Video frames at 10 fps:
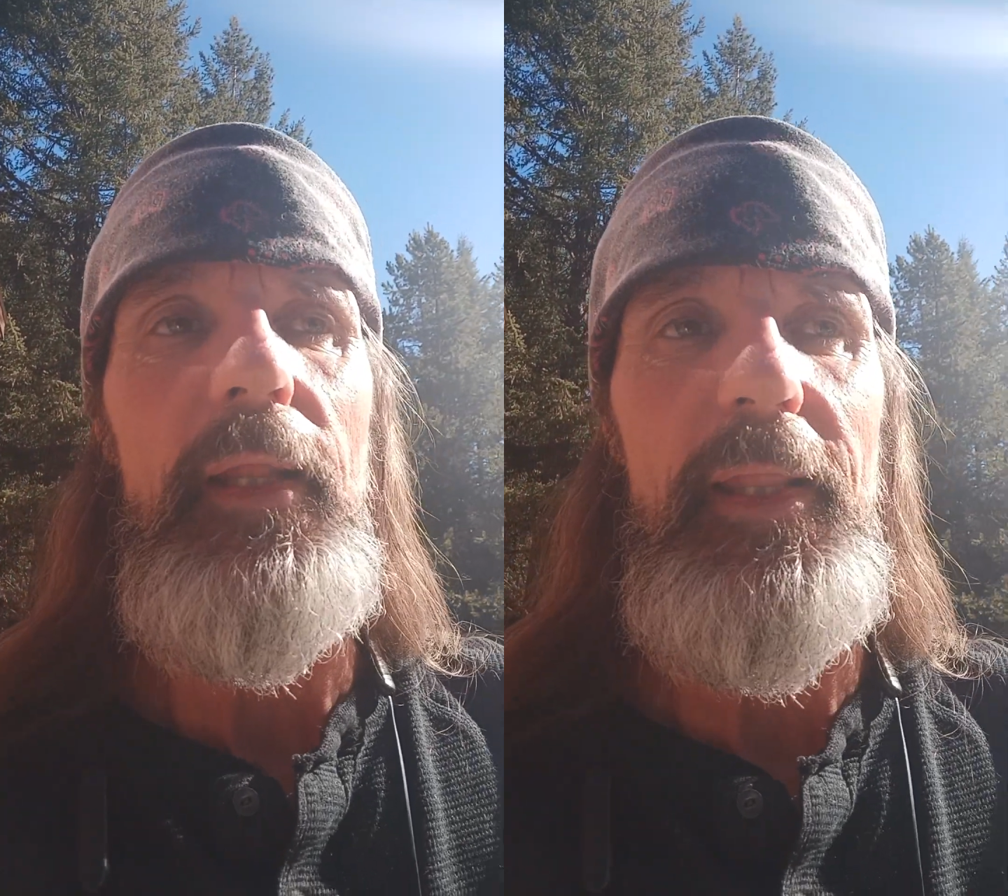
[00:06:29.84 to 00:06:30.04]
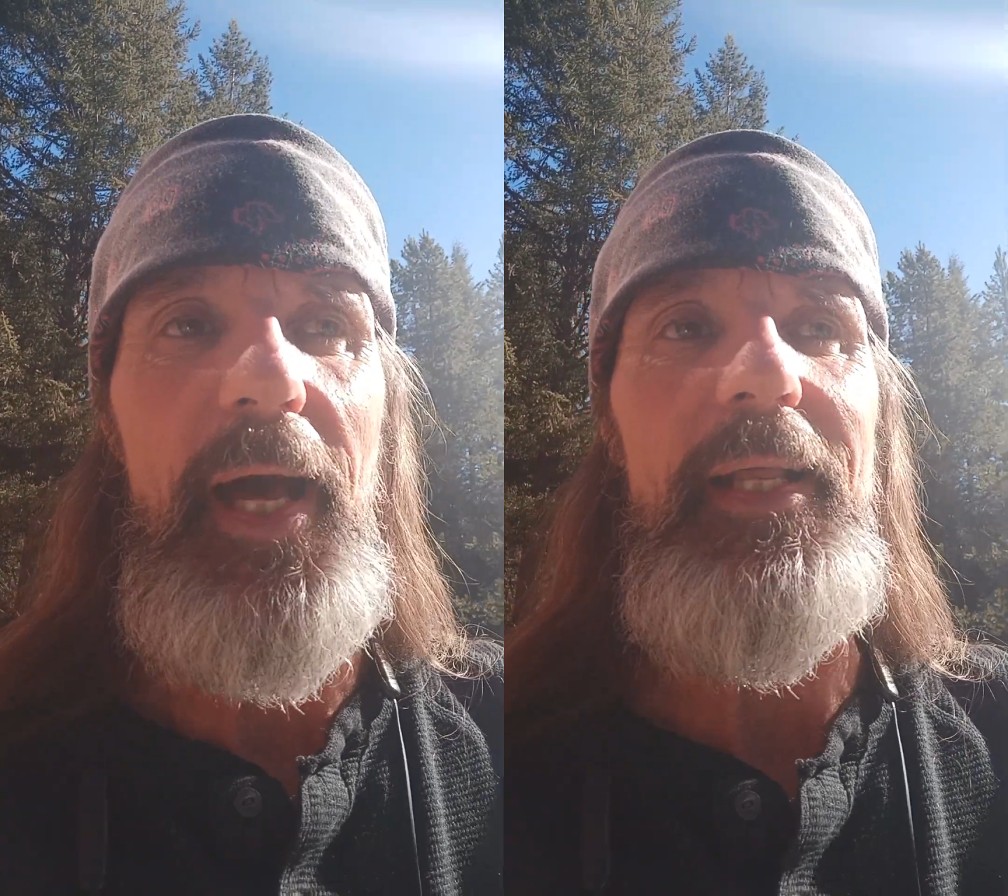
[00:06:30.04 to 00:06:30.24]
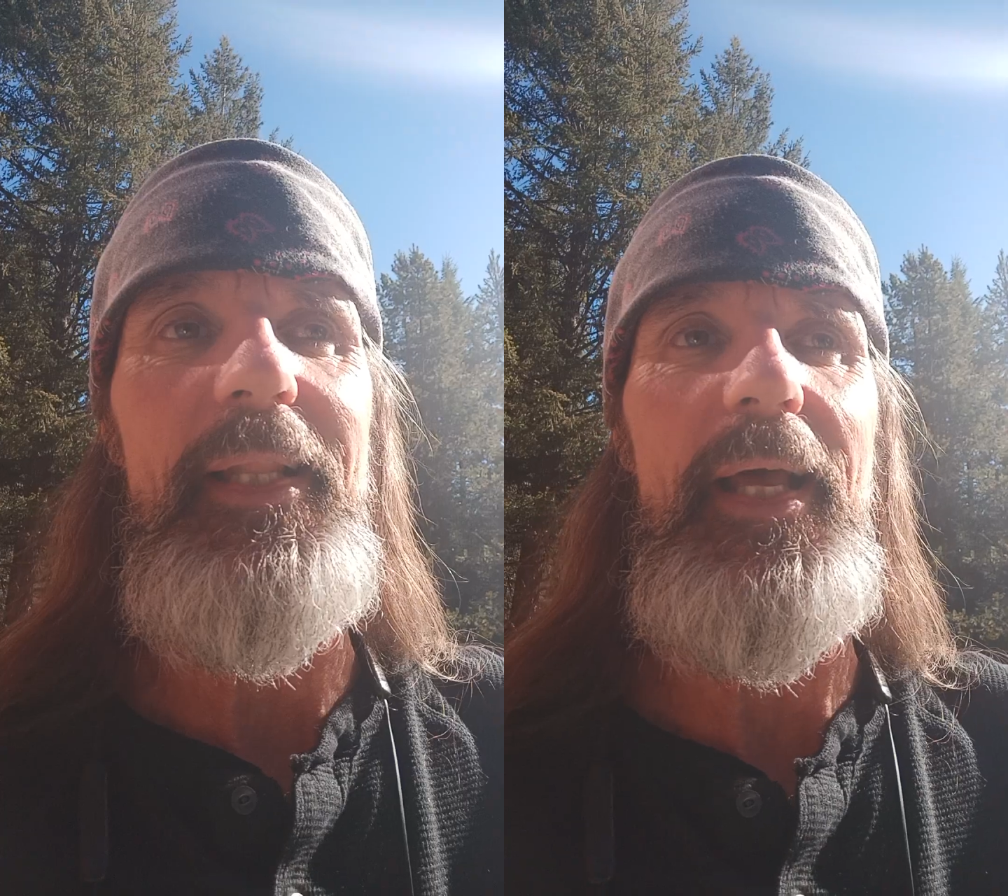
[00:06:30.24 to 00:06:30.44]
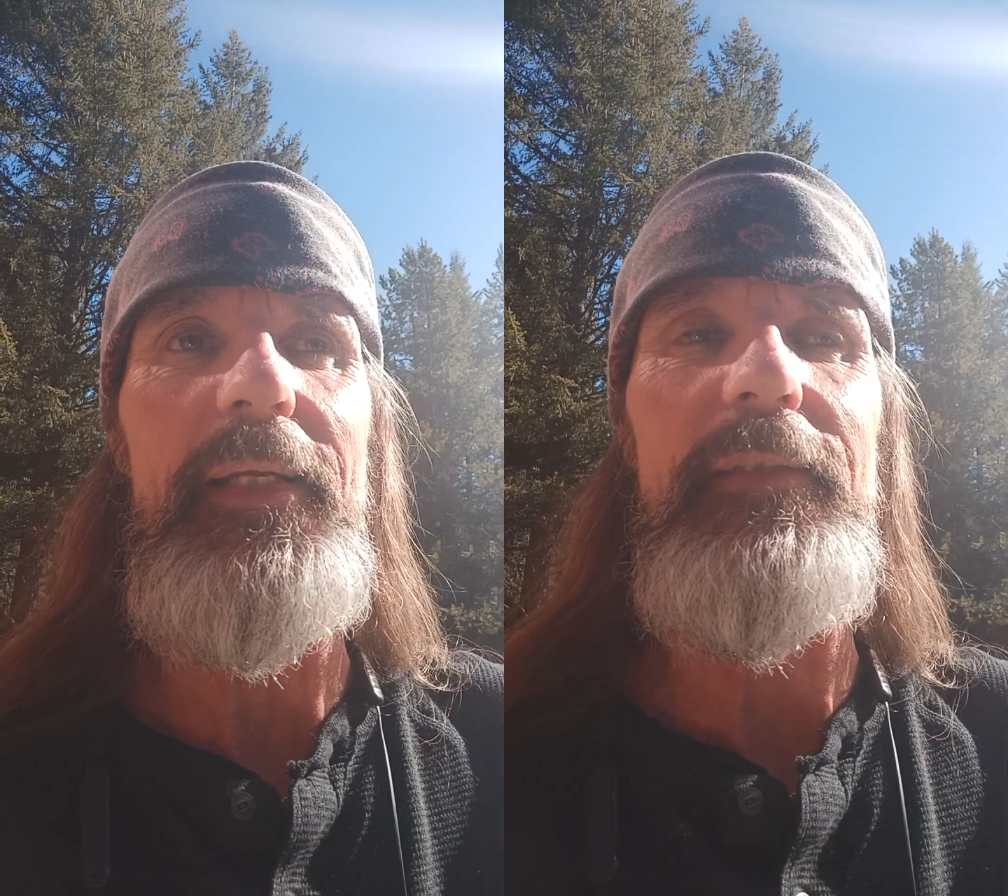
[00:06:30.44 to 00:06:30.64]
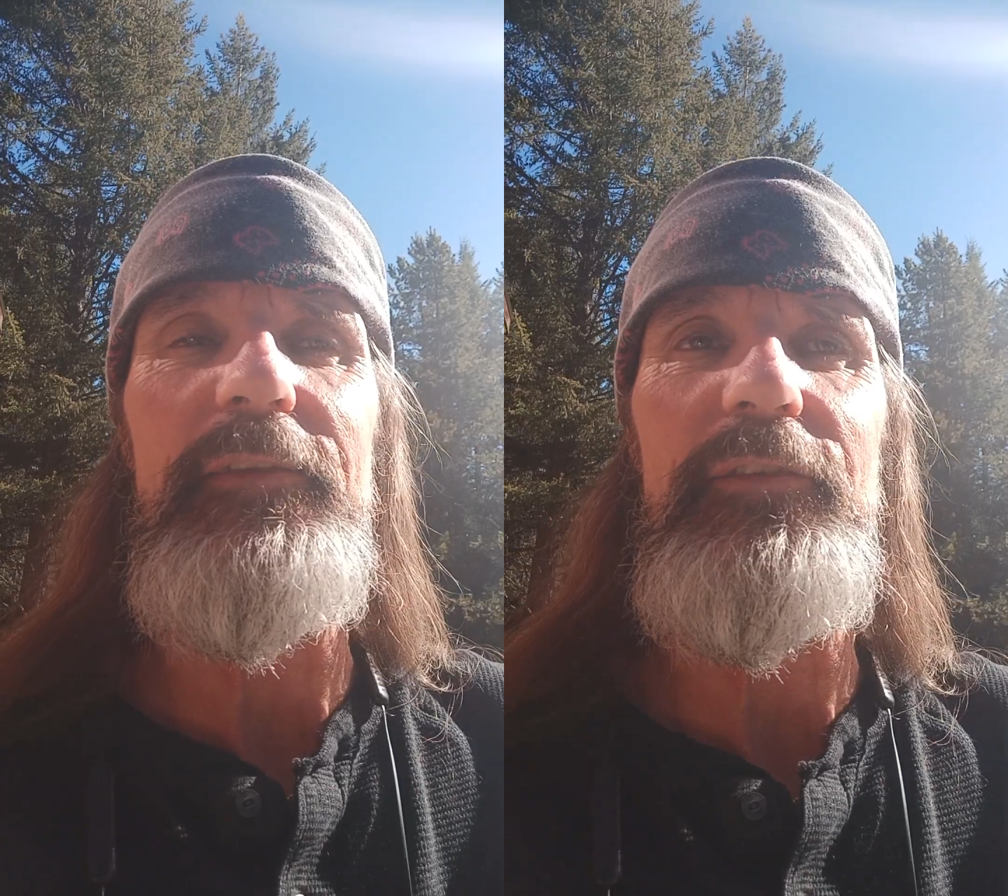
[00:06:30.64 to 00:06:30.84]
that
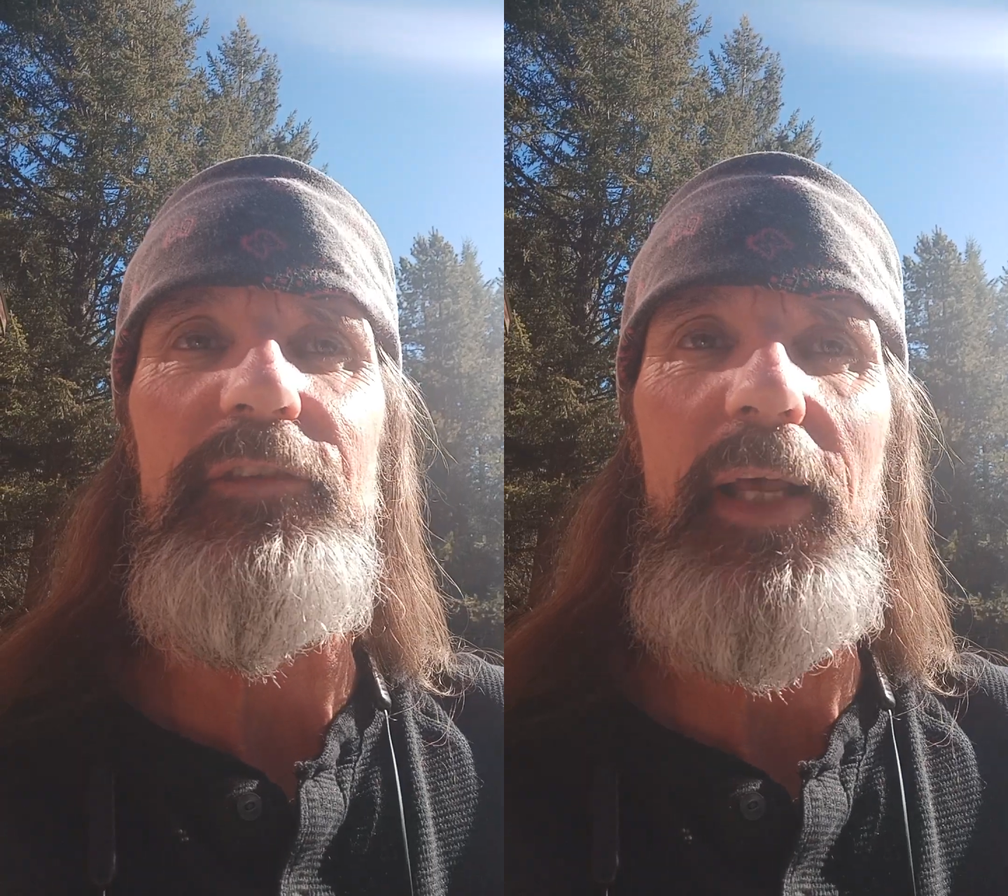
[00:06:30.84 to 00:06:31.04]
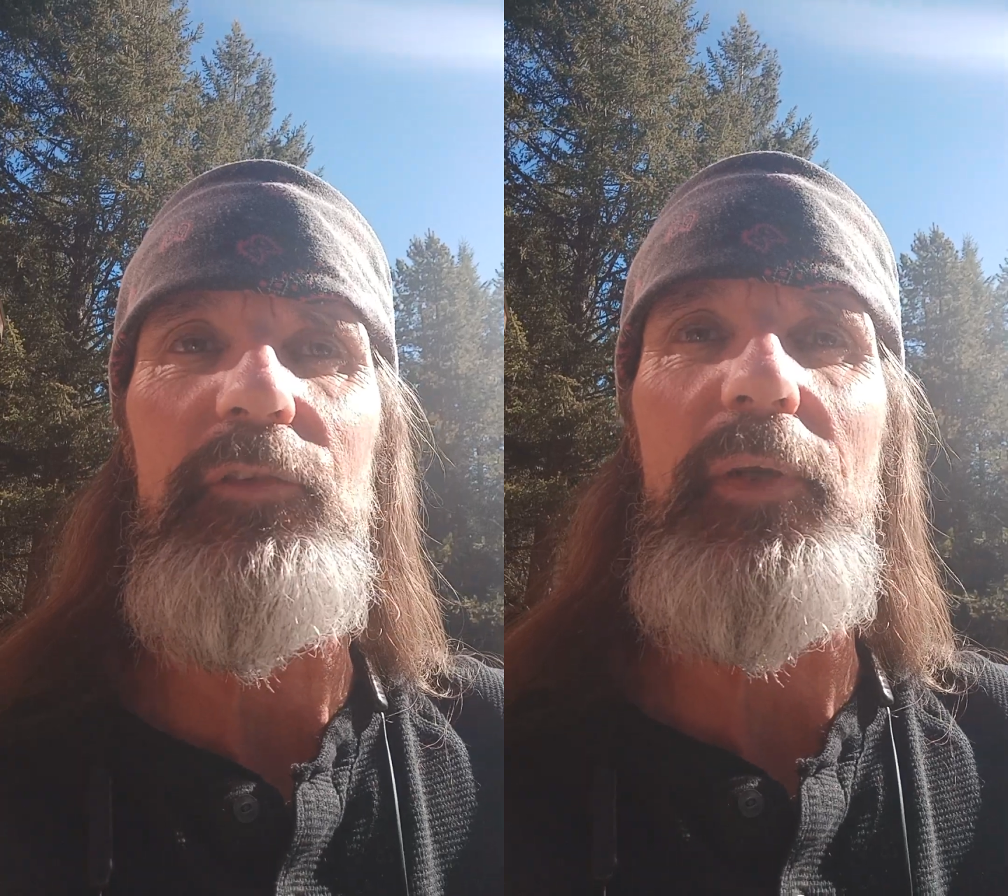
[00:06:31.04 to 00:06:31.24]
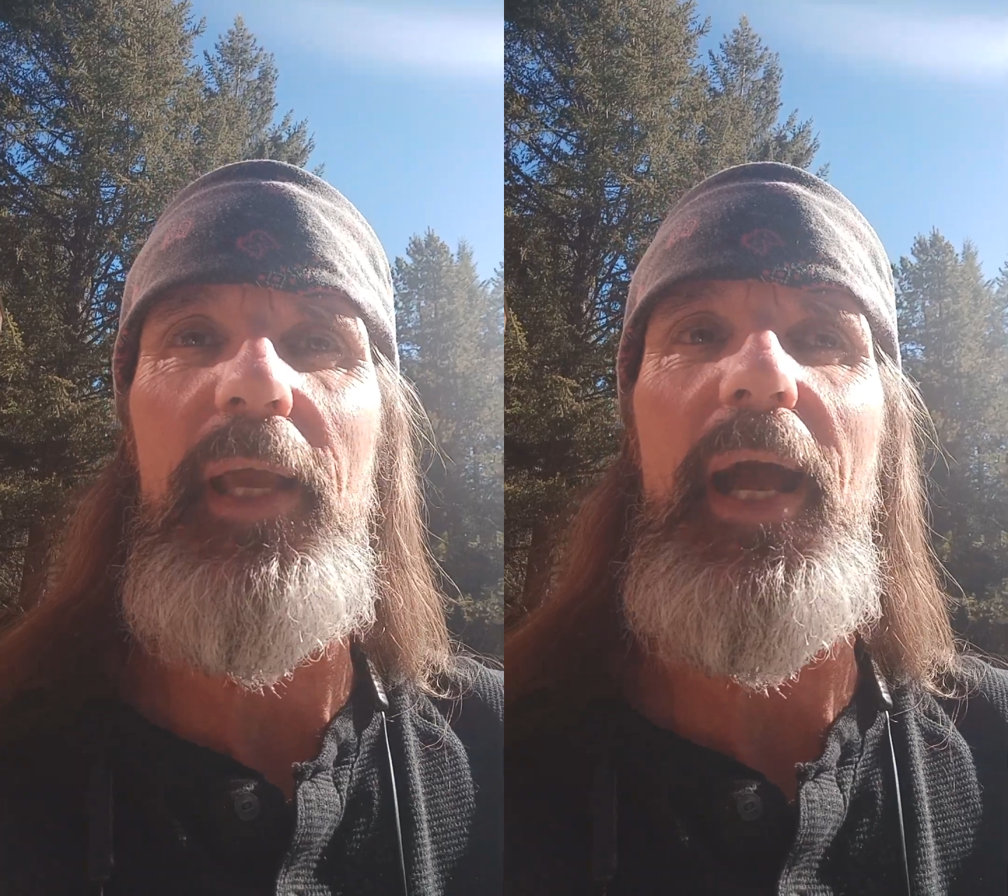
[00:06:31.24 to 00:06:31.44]
then says, okay,